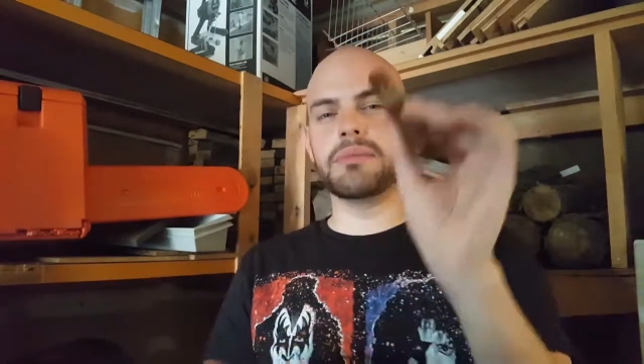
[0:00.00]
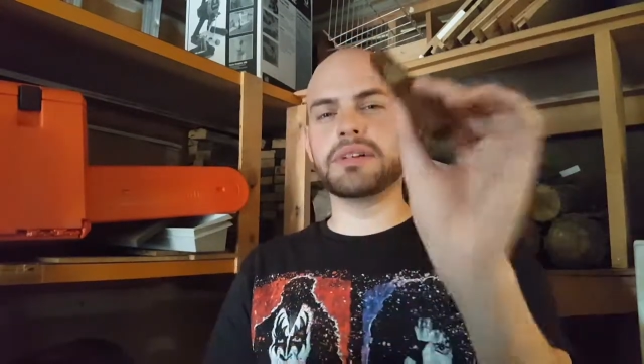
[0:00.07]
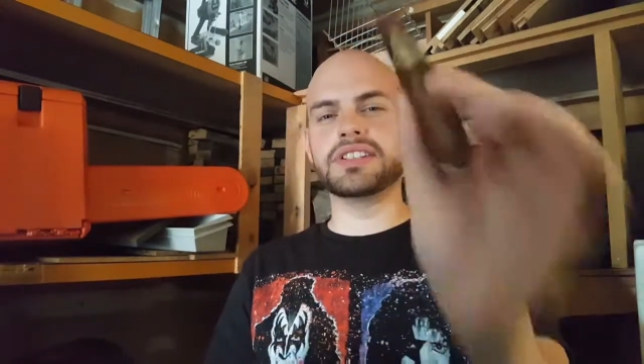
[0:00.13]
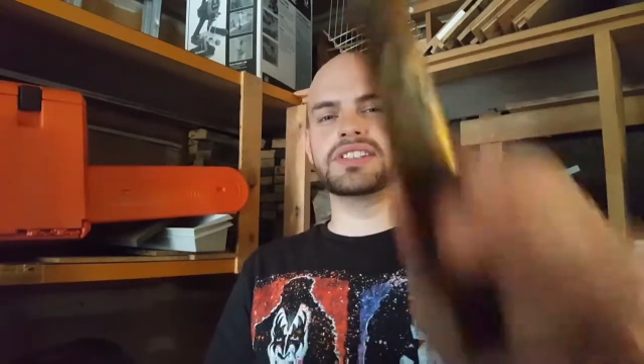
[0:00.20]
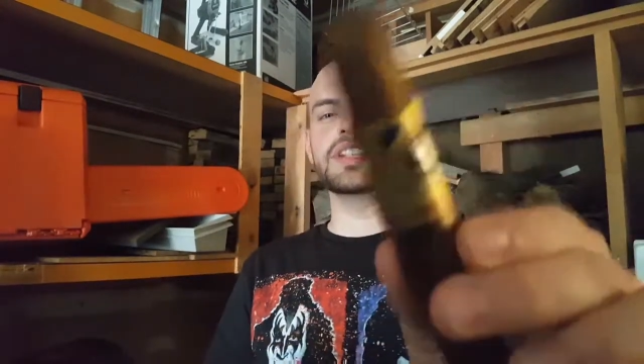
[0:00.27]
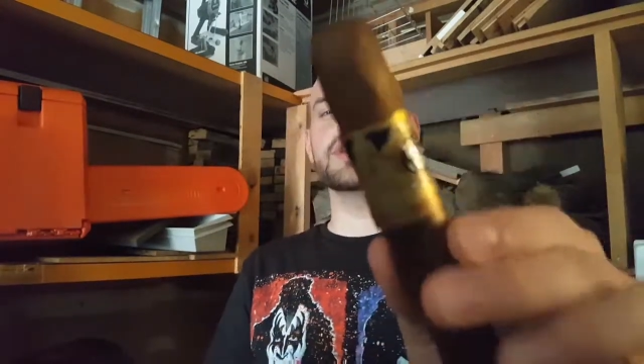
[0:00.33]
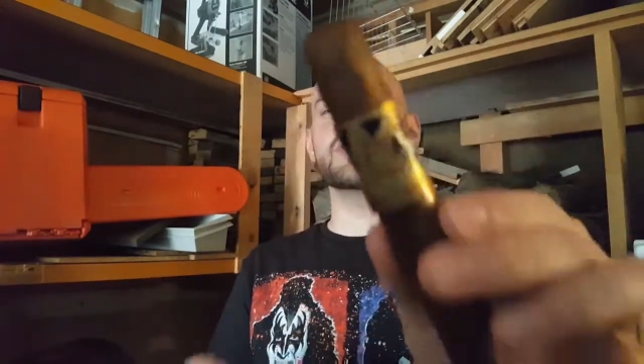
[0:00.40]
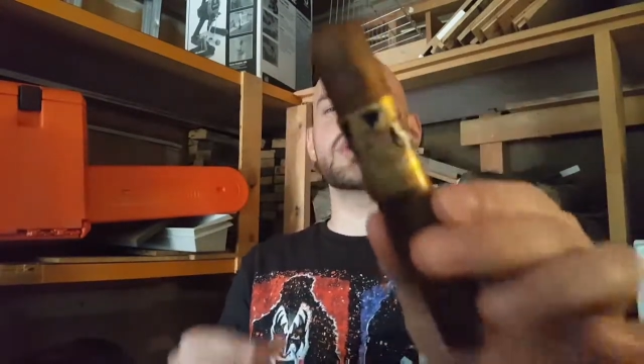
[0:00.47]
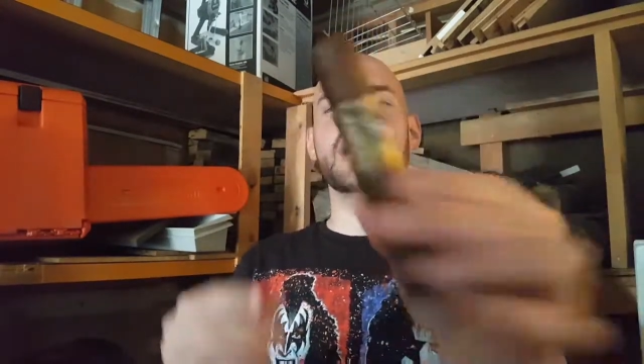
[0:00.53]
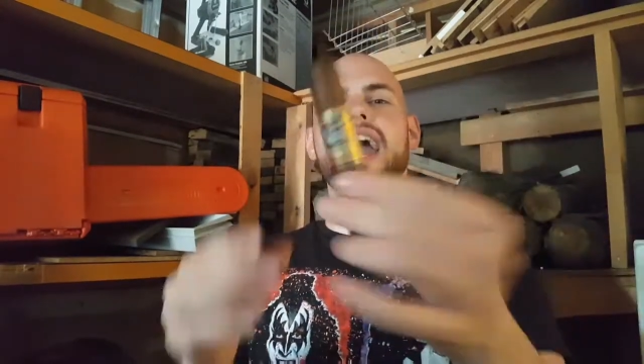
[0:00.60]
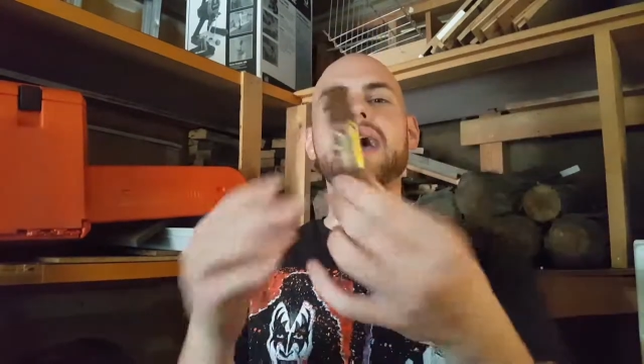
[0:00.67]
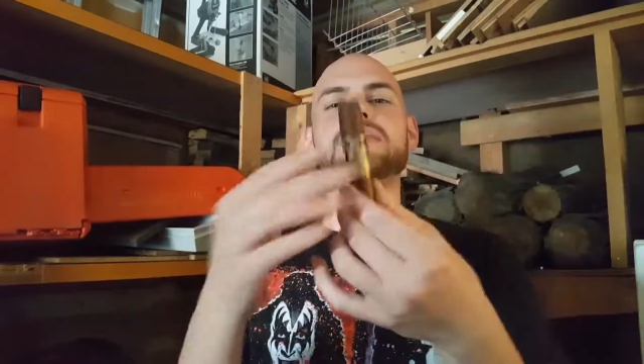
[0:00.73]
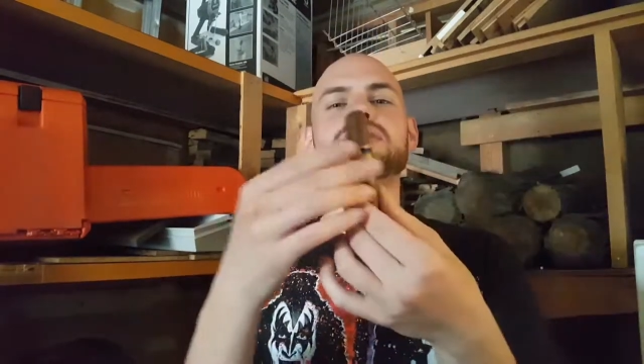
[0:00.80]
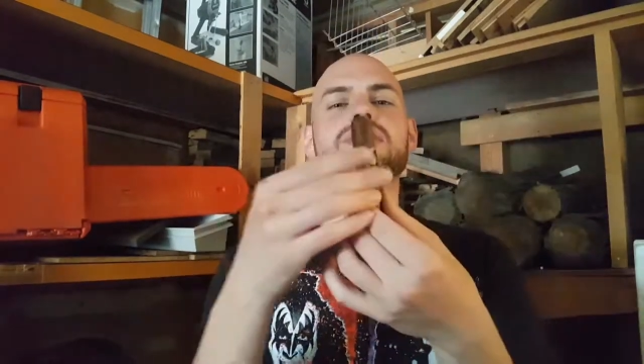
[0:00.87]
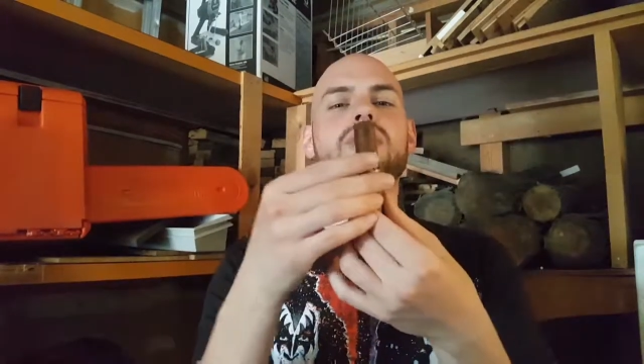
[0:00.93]
But single
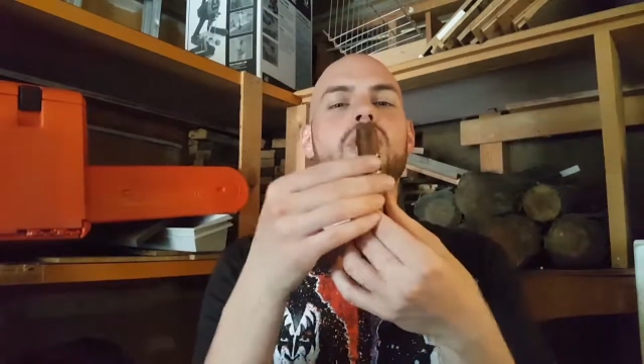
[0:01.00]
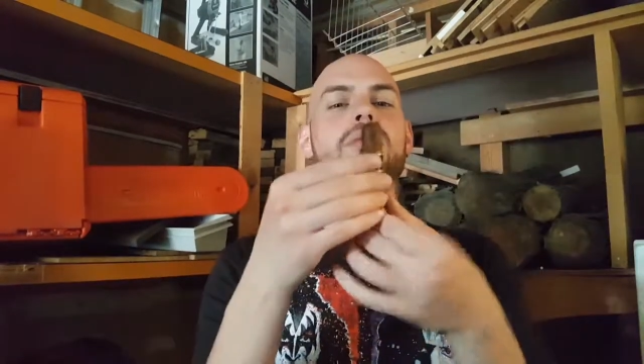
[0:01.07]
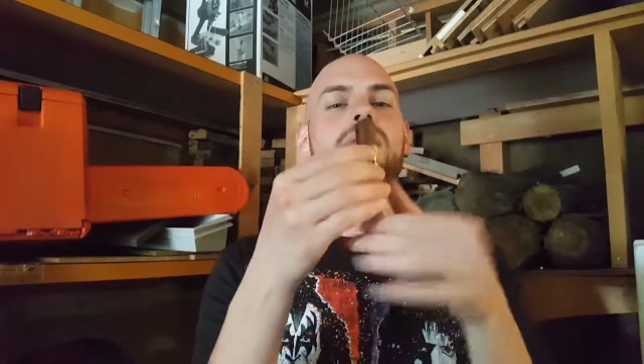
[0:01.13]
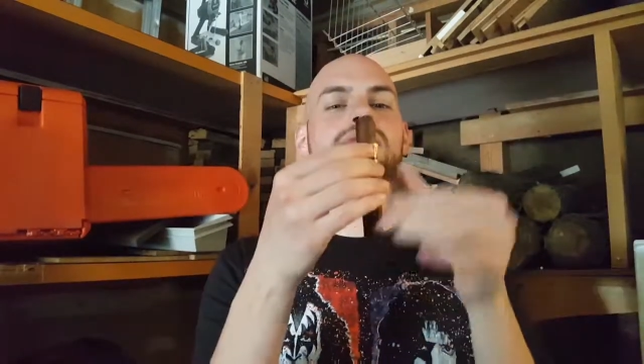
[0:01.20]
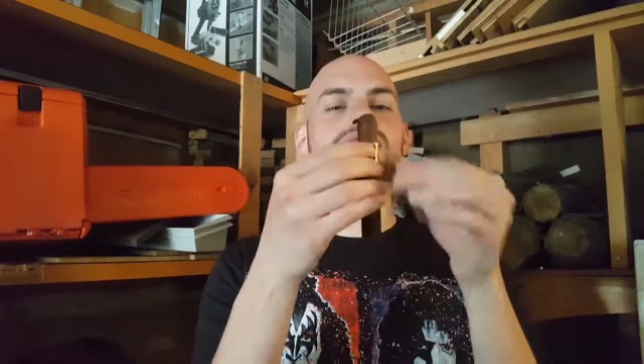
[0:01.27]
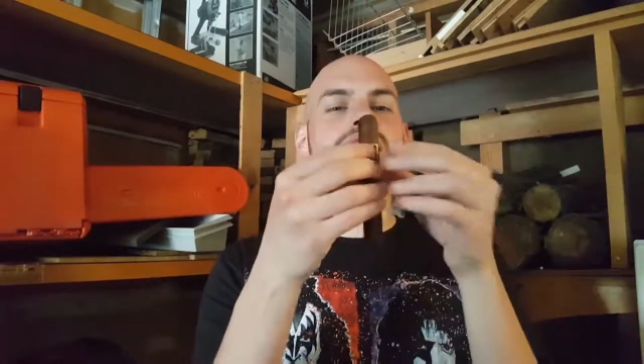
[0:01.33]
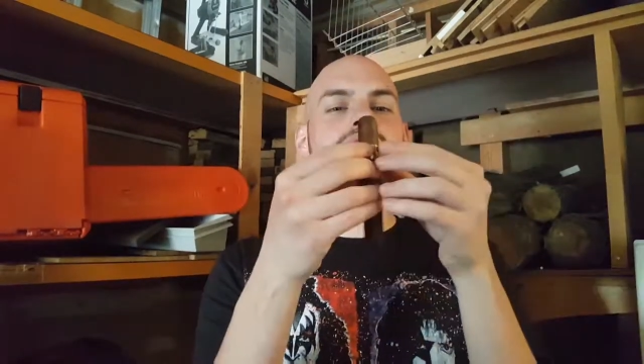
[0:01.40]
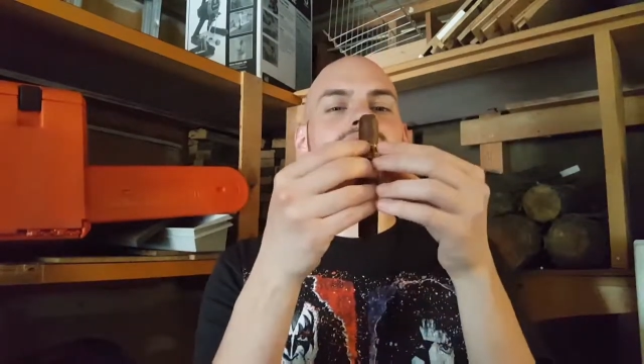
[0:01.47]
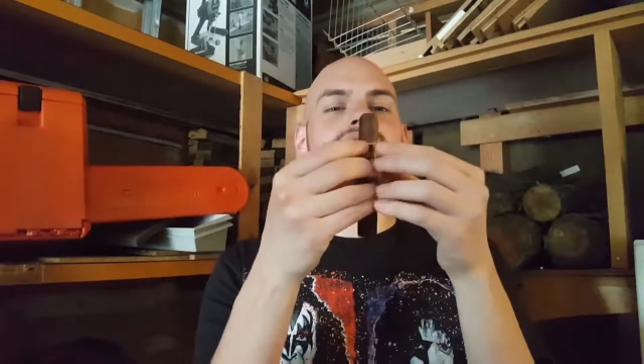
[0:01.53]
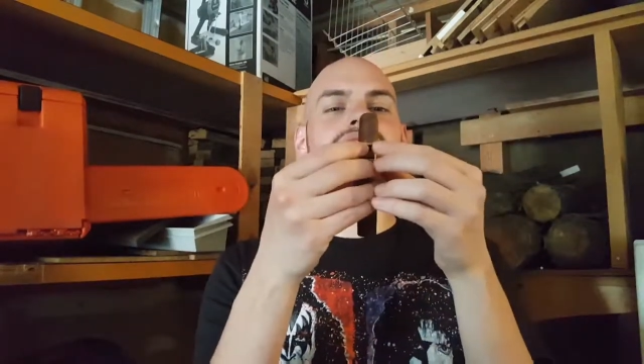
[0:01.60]
caps, you almost never